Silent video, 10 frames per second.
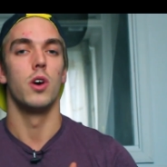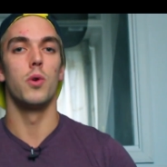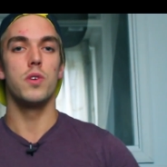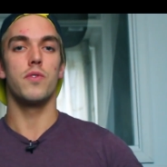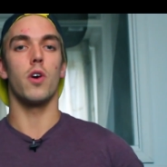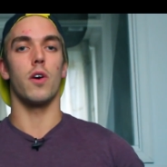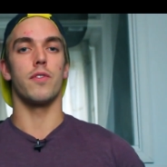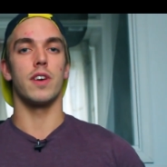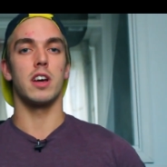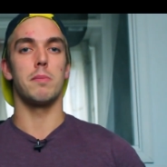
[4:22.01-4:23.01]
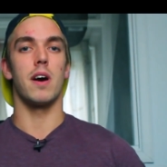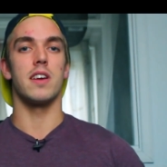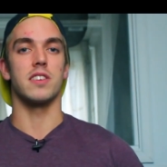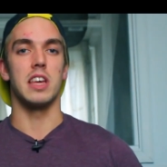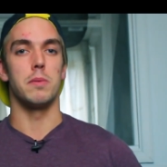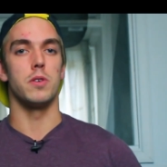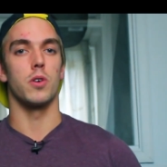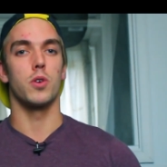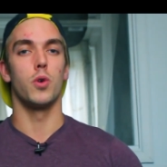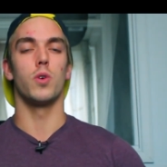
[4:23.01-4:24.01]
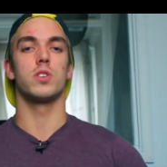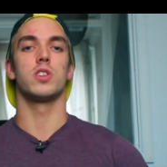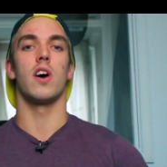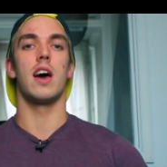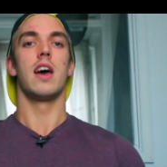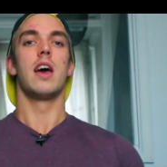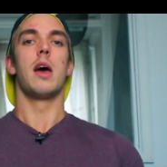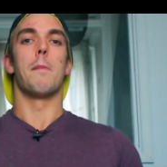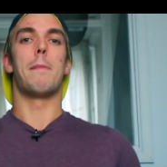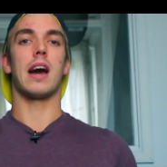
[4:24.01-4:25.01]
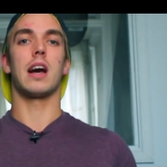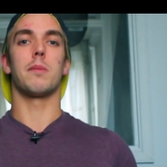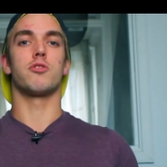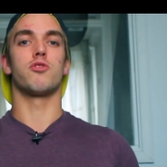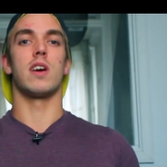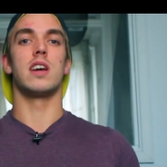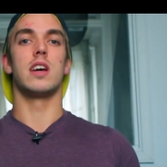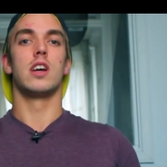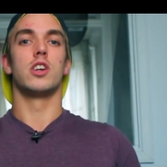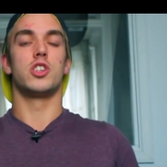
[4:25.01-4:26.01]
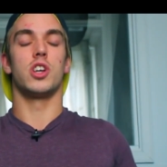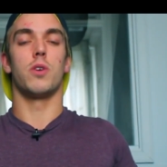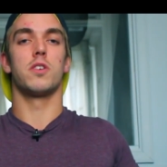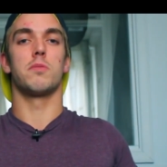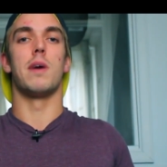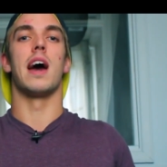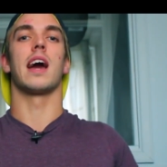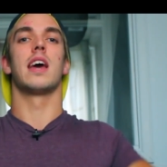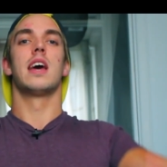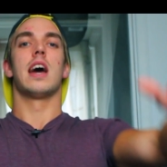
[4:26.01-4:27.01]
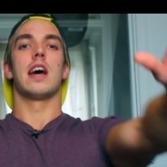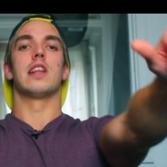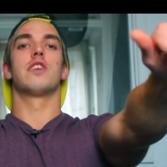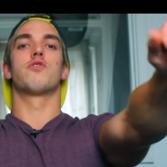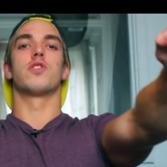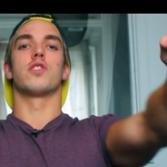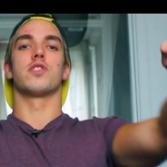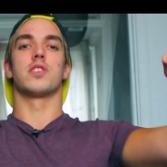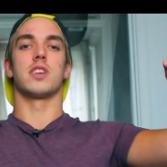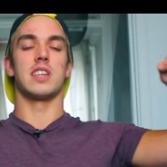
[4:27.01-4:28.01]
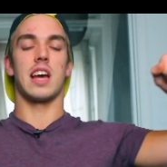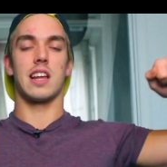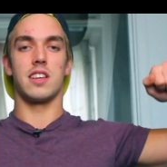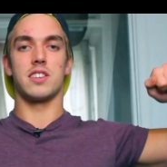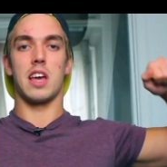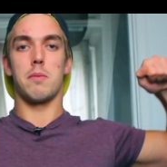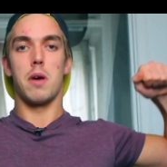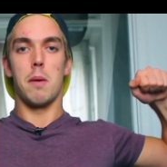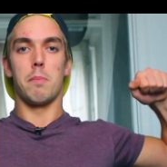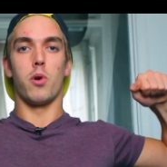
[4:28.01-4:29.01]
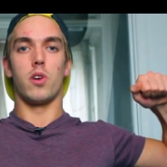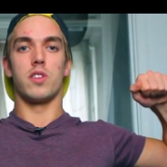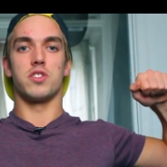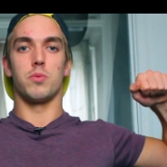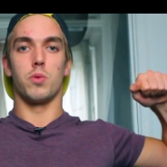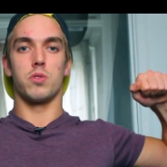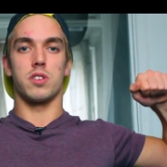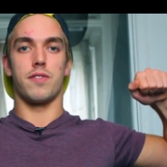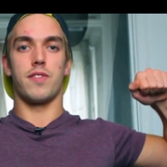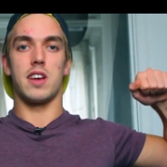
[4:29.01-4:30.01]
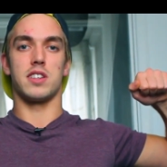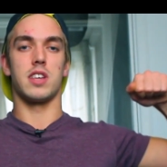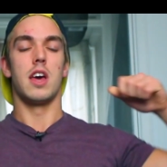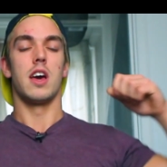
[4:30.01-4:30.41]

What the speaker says: All you've got to think about is keeping your core tight, back up straight, shoulders back, and literally just exactly the same, pulling towards the face,